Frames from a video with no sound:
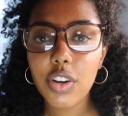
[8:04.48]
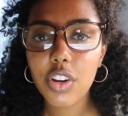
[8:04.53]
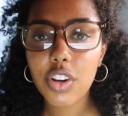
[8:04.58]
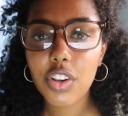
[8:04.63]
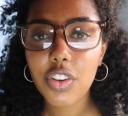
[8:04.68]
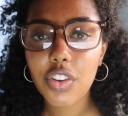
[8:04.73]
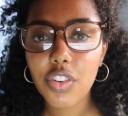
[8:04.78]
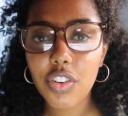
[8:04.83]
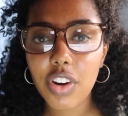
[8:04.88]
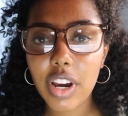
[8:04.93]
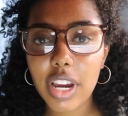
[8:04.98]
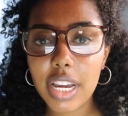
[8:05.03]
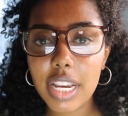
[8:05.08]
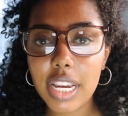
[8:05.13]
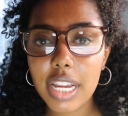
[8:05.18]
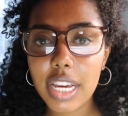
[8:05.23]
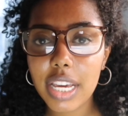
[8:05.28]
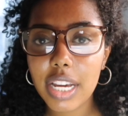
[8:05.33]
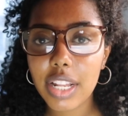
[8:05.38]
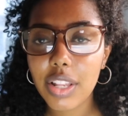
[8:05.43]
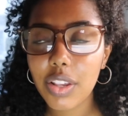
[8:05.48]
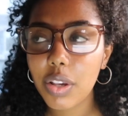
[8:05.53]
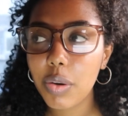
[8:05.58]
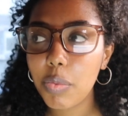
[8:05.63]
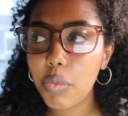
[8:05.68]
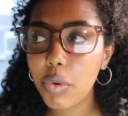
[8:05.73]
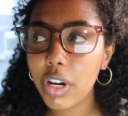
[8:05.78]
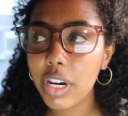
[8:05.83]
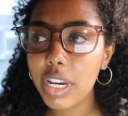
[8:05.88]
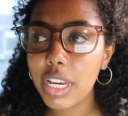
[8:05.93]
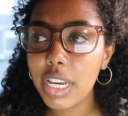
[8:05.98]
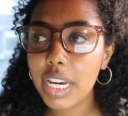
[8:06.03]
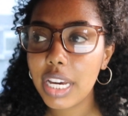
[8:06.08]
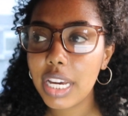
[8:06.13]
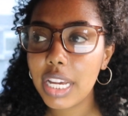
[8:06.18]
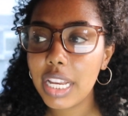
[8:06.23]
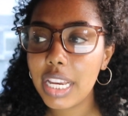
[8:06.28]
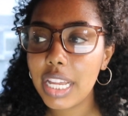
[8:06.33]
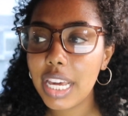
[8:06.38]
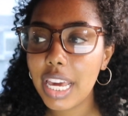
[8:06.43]
Just trying to get some work
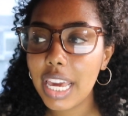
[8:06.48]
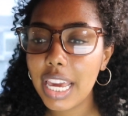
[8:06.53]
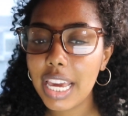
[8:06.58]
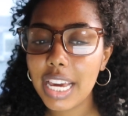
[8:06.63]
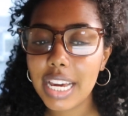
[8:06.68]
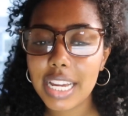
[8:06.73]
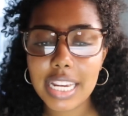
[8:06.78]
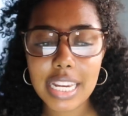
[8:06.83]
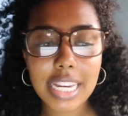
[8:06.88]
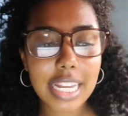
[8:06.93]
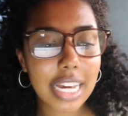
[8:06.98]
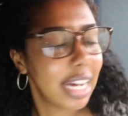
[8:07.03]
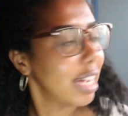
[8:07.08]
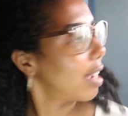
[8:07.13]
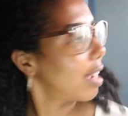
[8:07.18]
done and,